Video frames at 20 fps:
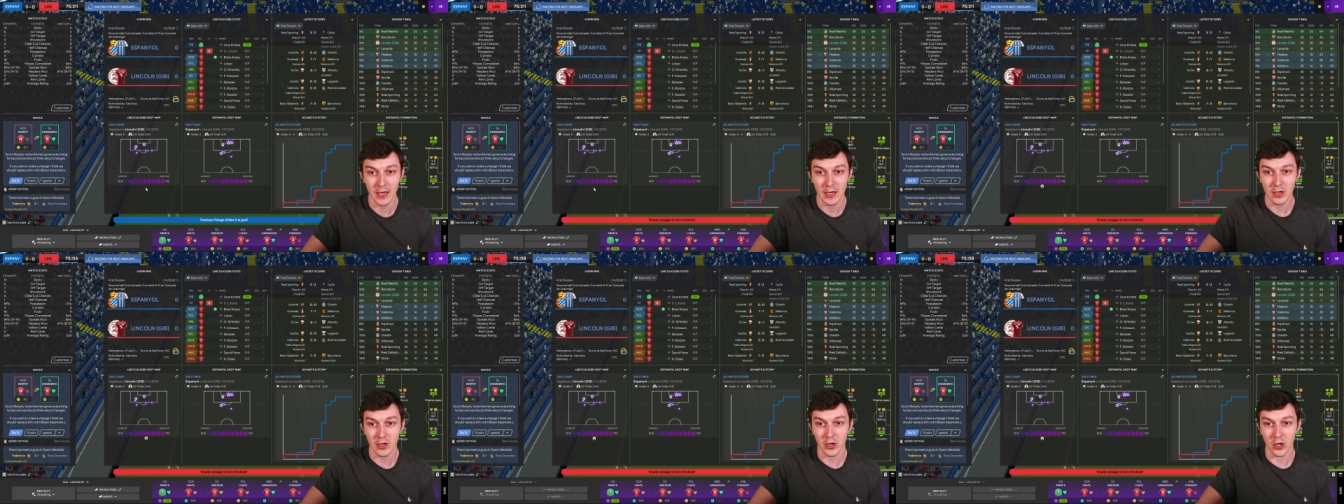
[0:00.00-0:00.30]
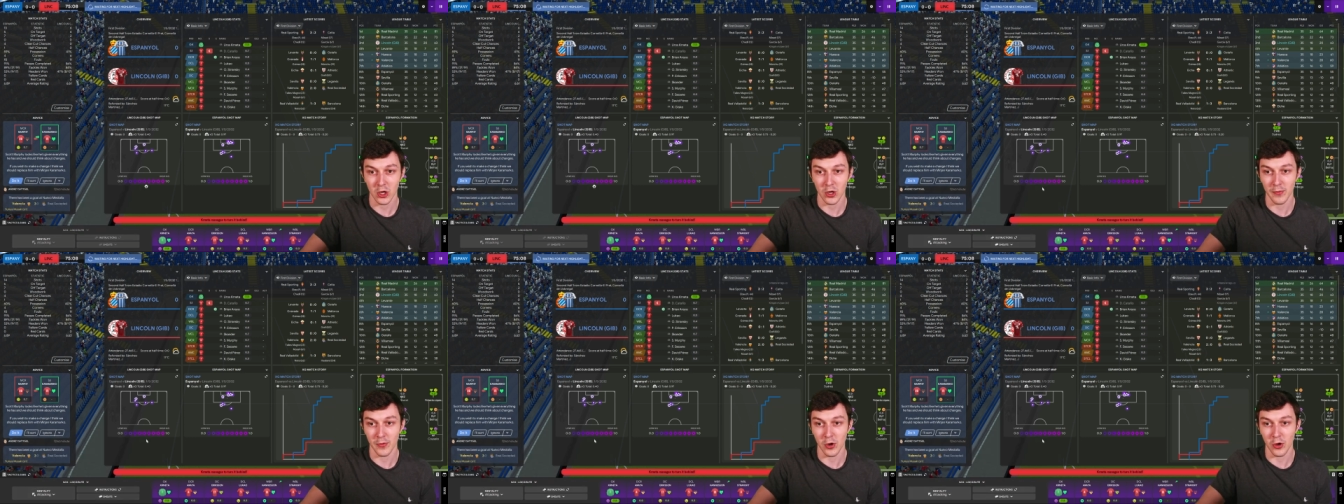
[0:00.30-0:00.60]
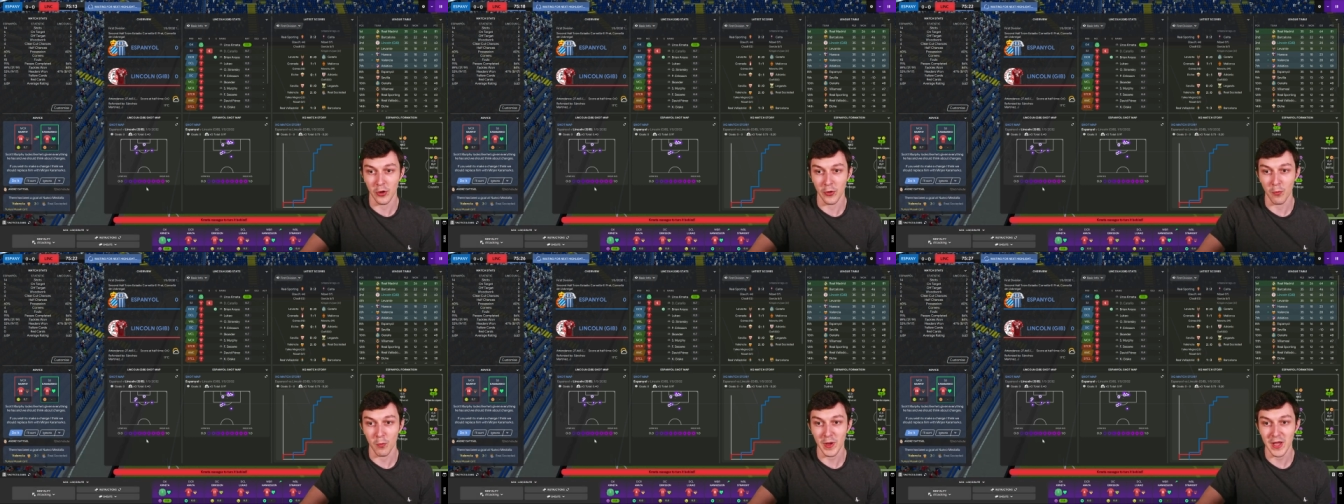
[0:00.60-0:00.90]
Come
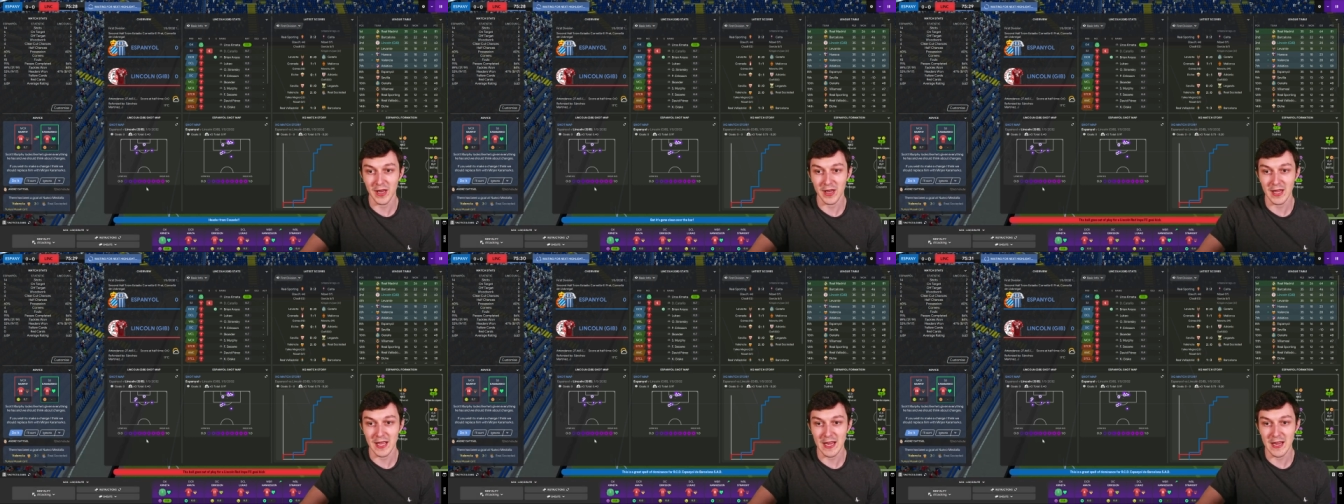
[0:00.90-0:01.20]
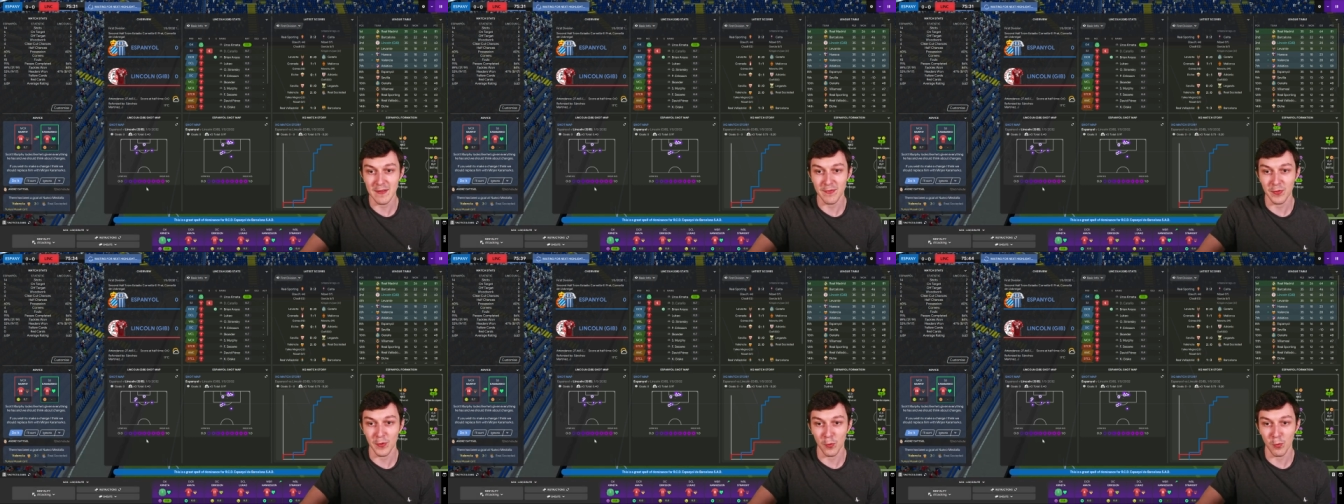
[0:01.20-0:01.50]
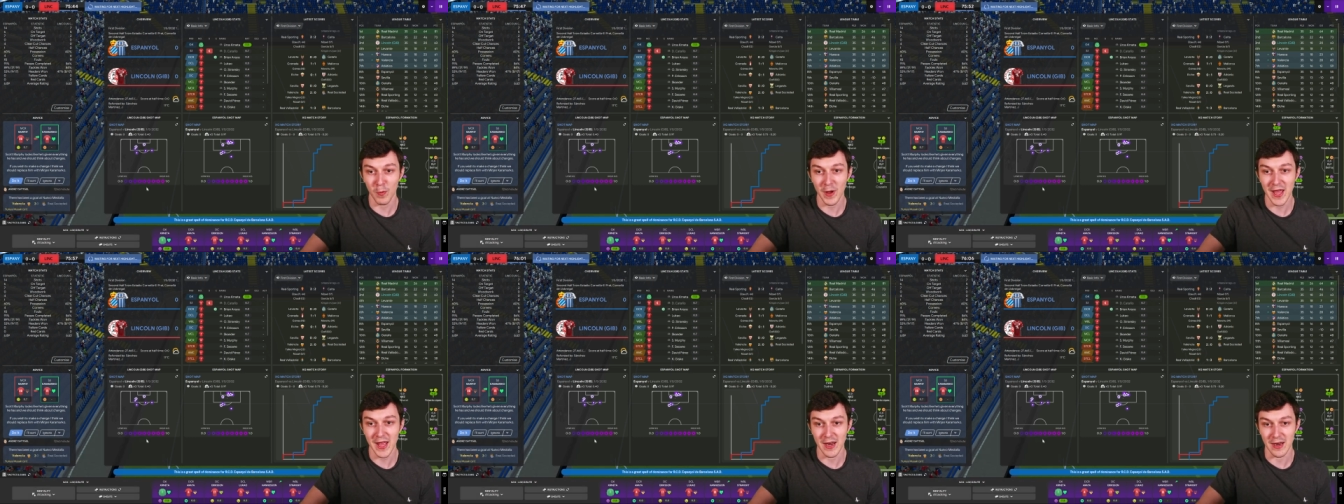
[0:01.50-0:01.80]
on. We need the
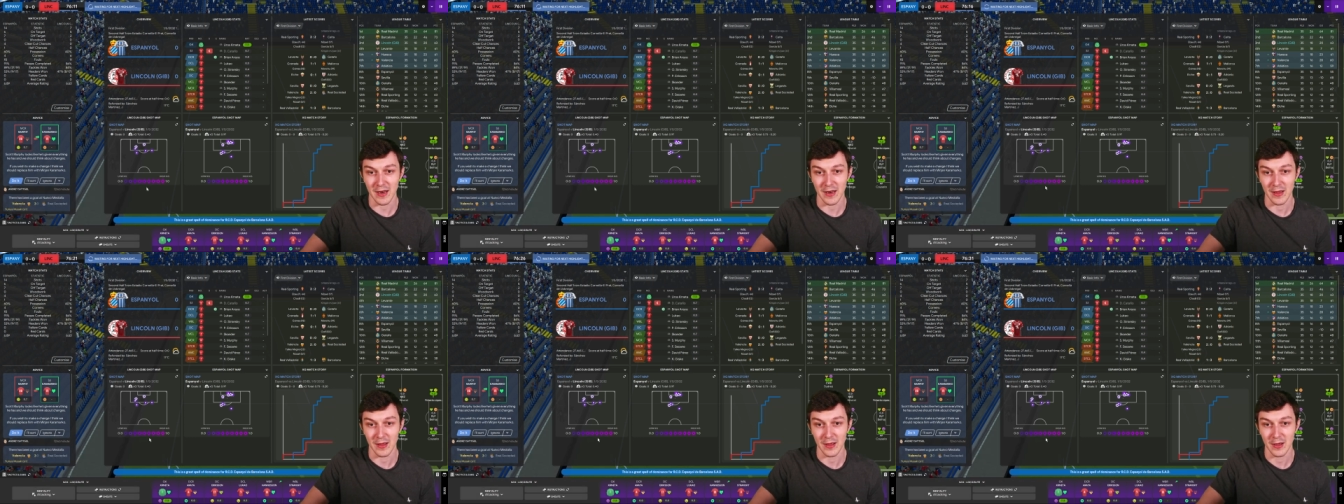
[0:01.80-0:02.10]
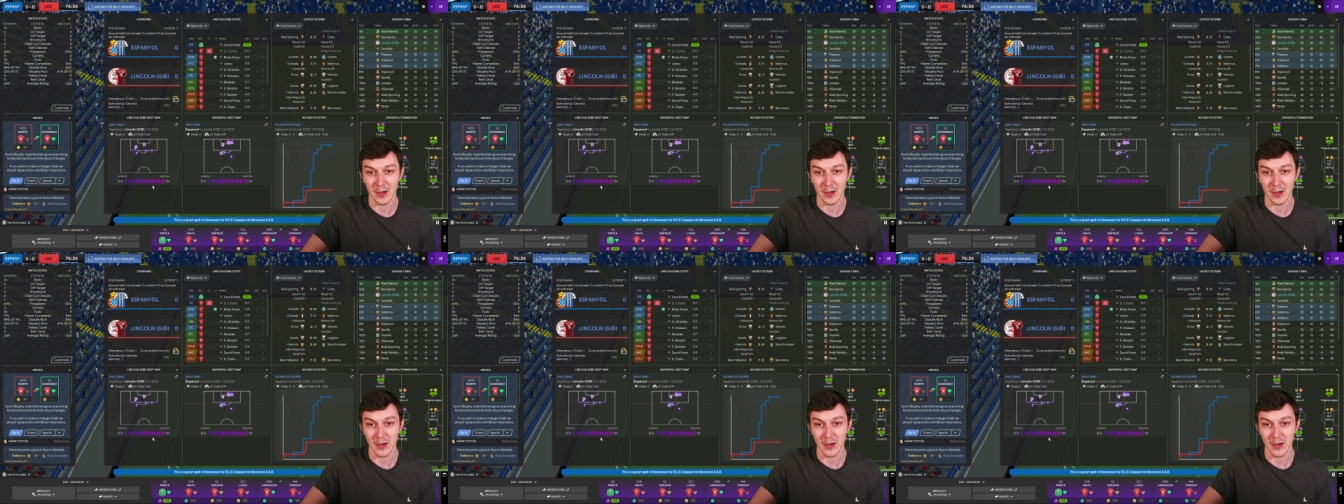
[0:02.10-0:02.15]
win.